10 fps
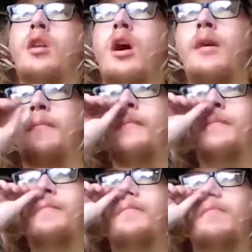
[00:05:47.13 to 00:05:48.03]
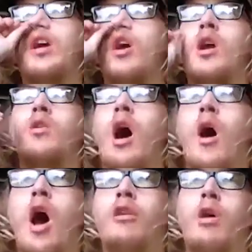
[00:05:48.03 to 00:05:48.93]
a
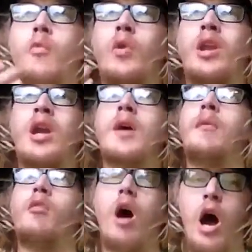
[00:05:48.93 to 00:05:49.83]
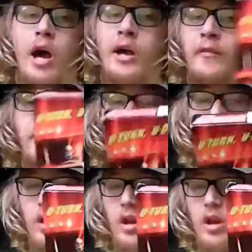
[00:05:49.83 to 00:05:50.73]
truck we see come alive,
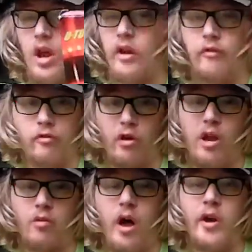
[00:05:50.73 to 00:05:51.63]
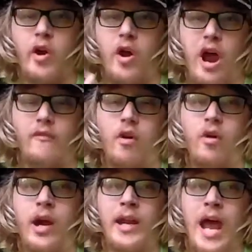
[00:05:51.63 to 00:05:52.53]
a Freightliner
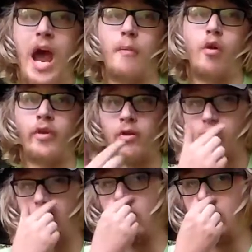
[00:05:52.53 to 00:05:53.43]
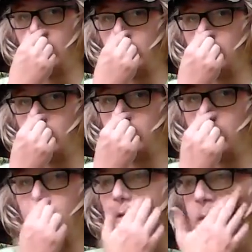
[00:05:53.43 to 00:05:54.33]
FOA cab over truck.
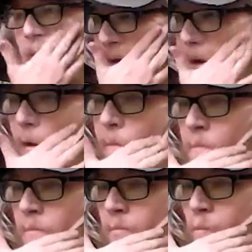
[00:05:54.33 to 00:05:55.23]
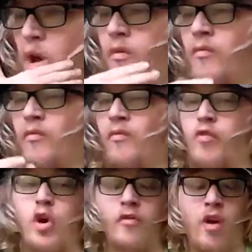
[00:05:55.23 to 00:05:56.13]
Well,
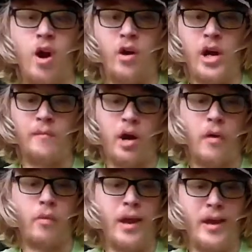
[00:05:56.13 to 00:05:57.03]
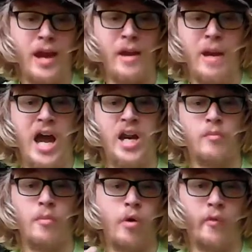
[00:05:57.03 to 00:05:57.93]
first of all, unlike in
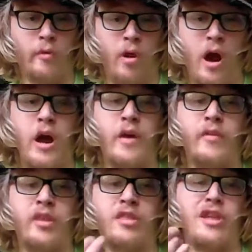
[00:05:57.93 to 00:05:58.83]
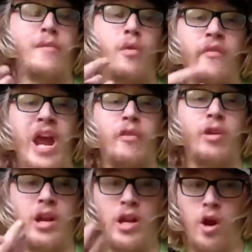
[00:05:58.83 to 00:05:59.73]
Maximum Overdrive, this movie actually
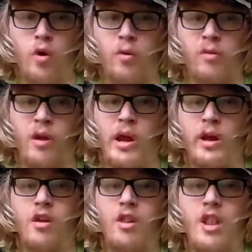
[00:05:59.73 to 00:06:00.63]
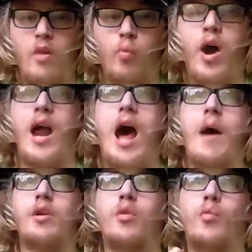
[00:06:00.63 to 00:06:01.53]
shows, like, what
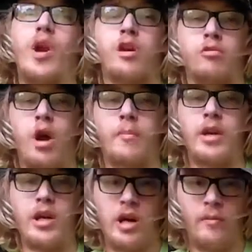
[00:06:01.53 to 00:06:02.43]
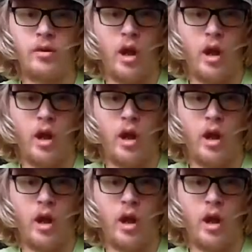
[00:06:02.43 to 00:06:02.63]
happens when a truck becomes